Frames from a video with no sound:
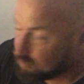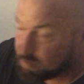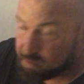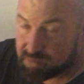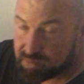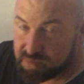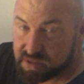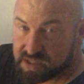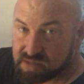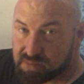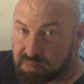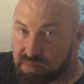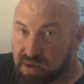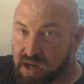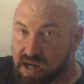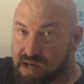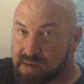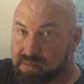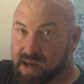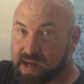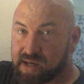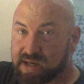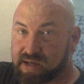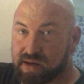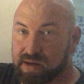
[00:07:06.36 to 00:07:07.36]
a piece of pine
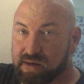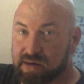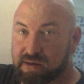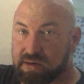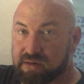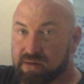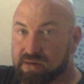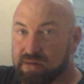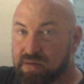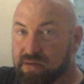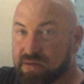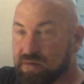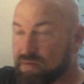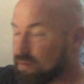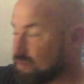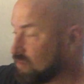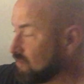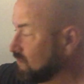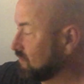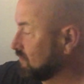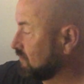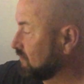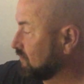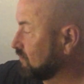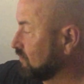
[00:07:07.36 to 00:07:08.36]
back here
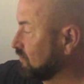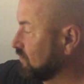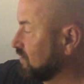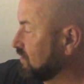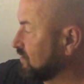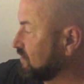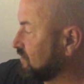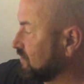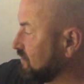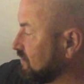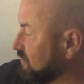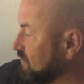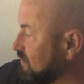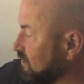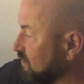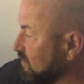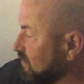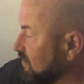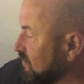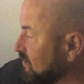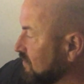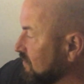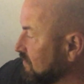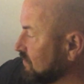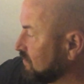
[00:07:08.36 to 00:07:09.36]
with
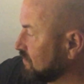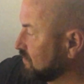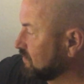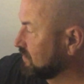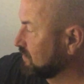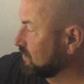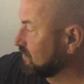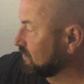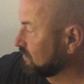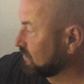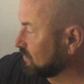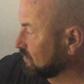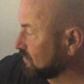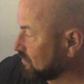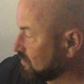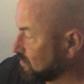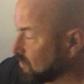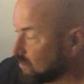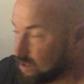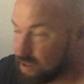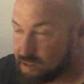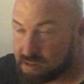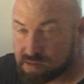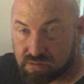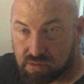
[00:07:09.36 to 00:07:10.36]
the
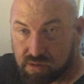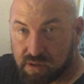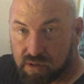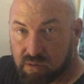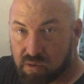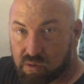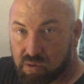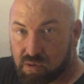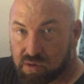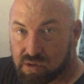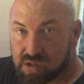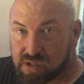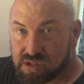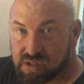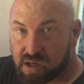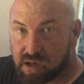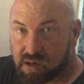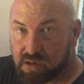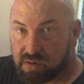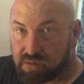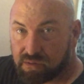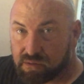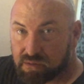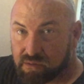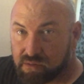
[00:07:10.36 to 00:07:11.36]
grains running
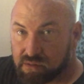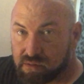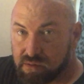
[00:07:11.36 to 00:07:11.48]
horizontal.